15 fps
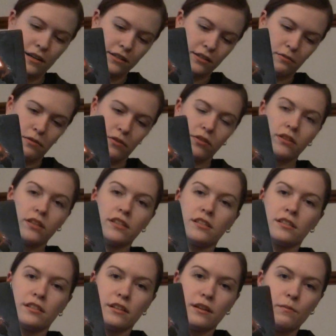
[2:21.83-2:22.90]
So we've got
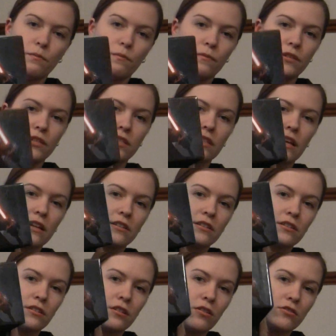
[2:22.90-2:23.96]
this, just then
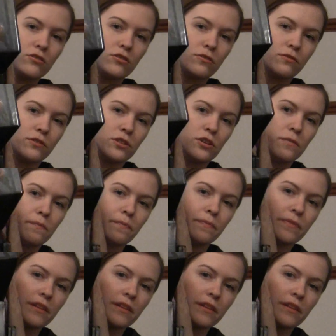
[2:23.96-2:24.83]
slots off the top.